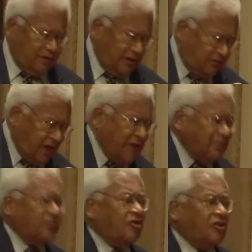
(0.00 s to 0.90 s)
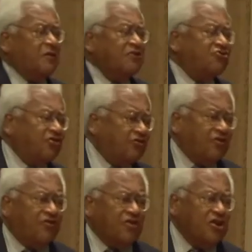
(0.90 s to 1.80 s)
Examine the
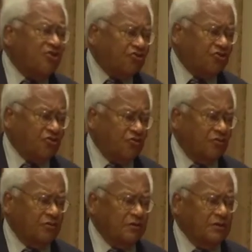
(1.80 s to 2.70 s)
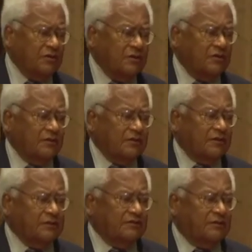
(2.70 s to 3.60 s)
dimensions of the issue,
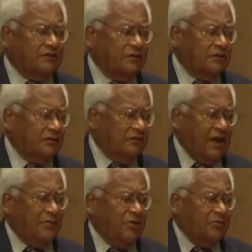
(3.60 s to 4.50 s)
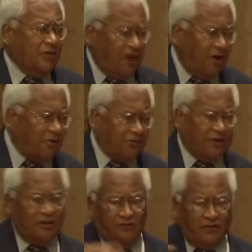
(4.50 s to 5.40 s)
and examine them
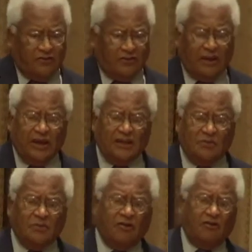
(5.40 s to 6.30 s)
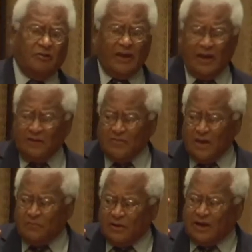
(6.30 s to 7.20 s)
carefully, investigate them carefully,
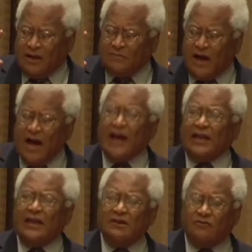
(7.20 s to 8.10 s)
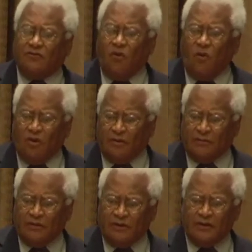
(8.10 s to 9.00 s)
become highly
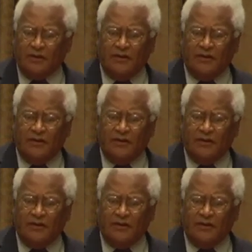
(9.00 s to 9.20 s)
informed,